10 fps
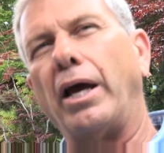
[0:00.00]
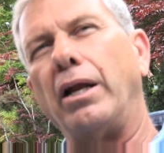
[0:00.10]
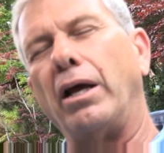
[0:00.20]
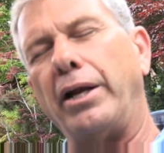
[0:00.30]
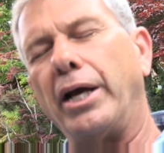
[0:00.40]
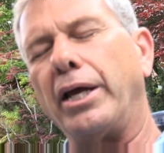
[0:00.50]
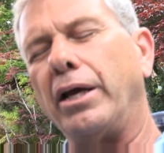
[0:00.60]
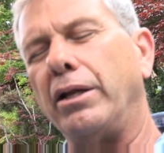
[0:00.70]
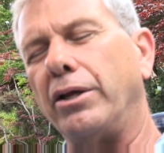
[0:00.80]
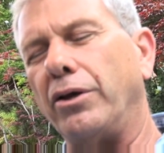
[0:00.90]
And
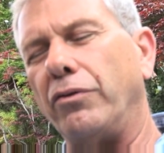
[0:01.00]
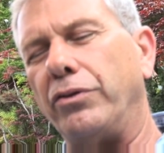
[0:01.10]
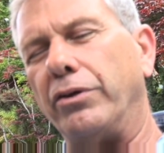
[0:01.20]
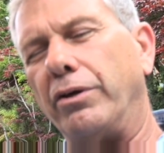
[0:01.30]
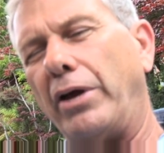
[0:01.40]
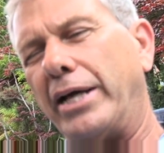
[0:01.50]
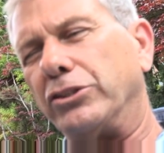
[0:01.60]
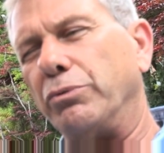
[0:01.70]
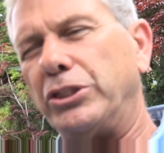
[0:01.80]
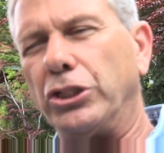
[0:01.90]
again, as
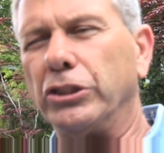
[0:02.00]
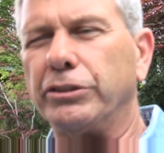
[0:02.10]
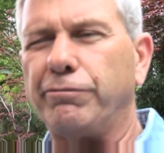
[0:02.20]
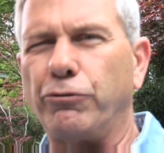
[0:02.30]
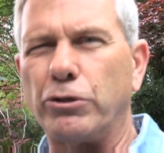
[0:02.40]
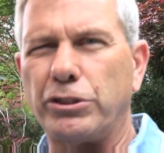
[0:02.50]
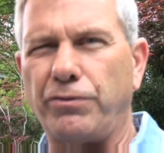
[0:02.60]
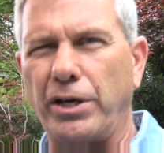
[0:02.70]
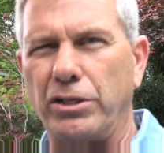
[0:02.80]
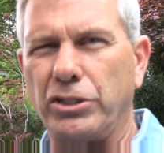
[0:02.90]
a result of forest
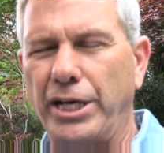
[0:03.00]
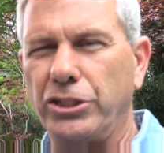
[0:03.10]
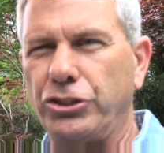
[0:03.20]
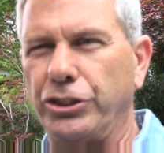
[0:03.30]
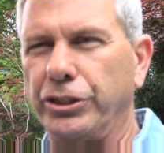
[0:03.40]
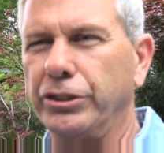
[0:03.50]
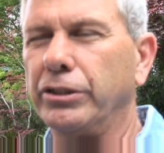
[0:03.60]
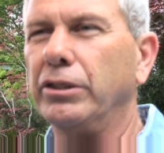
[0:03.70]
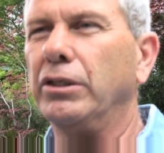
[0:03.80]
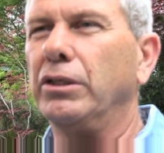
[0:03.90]
fires last year,
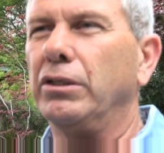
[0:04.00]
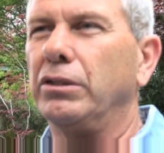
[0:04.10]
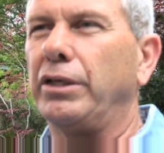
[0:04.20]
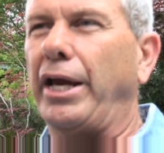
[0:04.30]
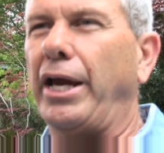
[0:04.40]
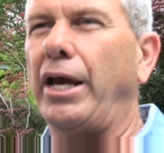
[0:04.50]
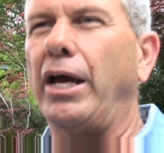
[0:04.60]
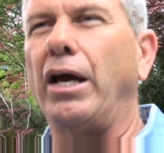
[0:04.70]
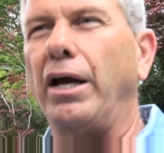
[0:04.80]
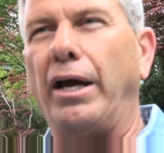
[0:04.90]

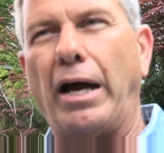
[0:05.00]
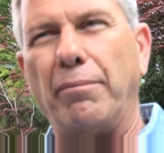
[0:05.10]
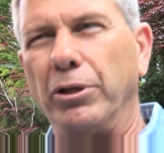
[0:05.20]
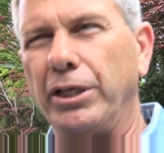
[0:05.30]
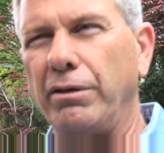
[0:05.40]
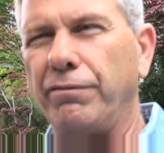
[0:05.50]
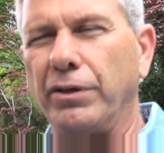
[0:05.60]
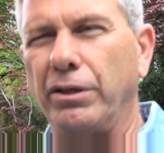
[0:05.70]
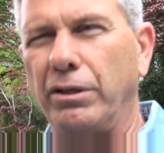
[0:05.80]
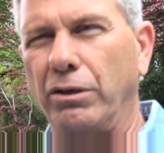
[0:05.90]
and I believe
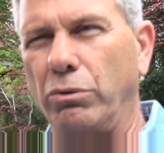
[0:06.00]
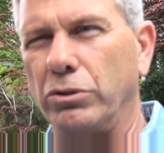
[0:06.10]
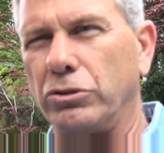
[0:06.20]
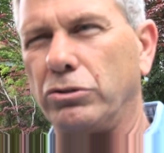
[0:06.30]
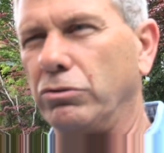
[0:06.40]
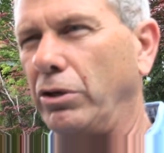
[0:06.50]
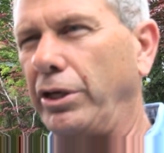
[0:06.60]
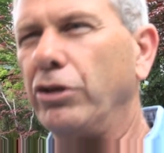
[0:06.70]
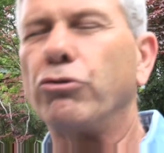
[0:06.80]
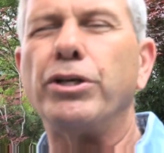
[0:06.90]
that there was
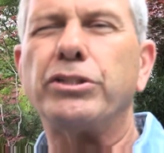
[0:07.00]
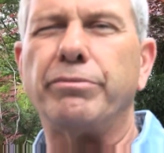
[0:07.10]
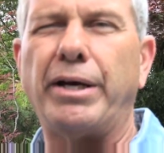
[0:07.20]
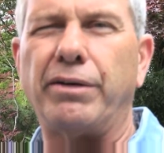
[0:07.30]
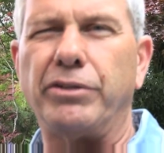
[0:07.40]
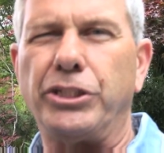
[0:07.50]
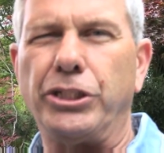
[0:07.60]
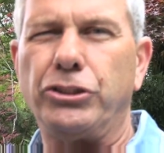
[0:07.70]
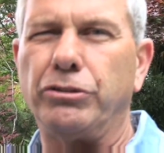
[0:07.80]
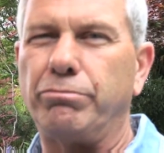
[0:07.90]
increased amount of
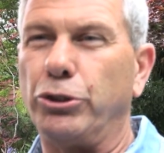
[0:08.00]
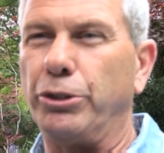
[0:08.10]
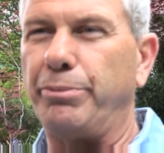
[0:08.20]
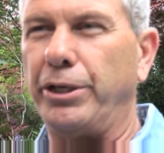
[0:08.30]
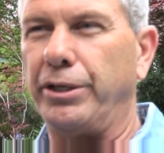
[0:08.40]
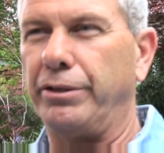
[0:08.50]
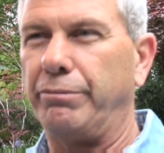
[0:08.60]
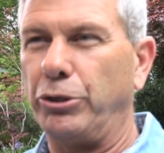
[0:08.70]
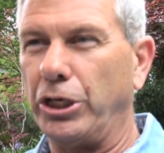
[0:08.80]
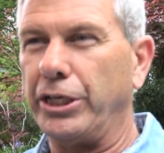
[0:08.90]
attention
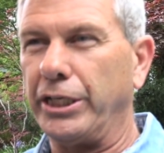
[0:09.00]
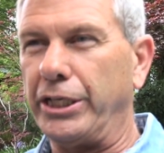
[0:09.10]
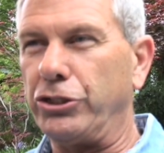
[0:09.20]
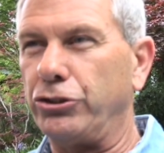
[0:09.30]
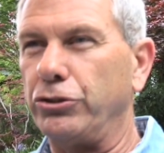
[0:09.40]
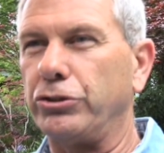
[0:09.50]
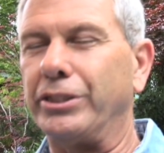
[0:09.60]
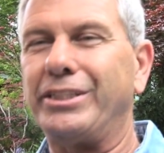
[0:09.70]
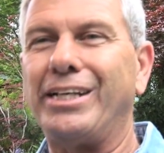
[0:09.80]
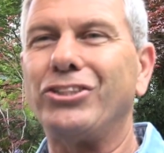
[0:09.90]
put on the issues, and
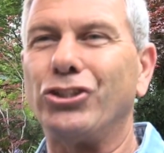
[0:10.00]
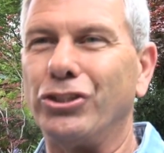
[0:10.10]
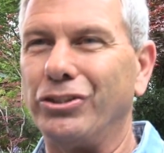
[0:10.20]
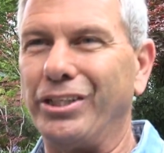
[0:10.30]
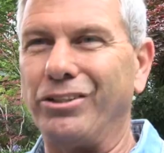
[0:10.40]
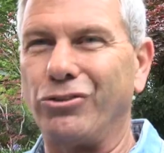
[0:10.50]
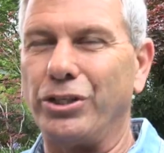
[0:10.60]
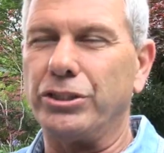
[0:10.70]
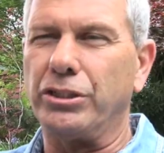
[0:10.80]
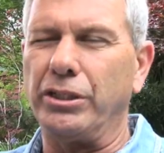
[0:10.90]
tension
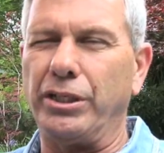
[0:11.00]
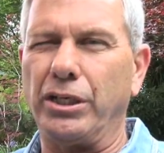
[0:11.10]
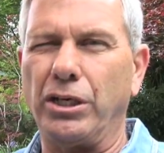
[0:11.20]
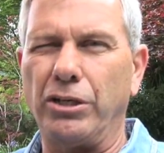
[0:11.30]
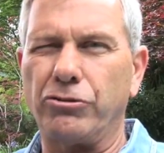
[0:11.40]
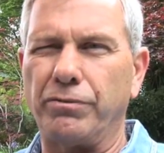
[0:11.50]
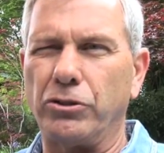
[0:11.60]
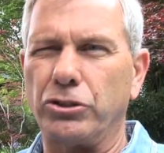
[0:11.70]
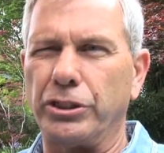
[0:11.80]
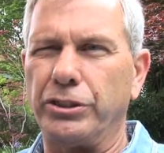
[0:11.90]
increased in the
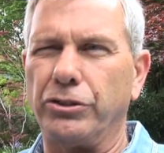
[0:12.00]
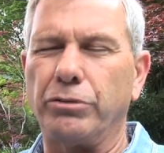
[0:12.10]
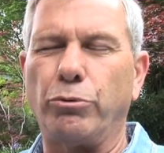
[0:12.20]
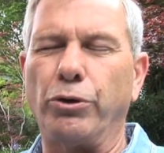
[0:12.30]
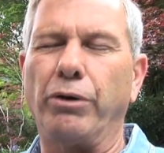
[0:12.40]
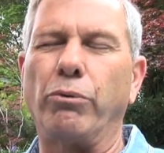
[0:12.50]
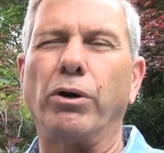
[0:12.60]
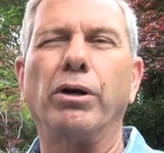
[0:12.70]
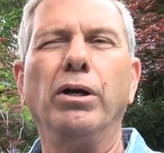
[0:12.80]
controversy to the point where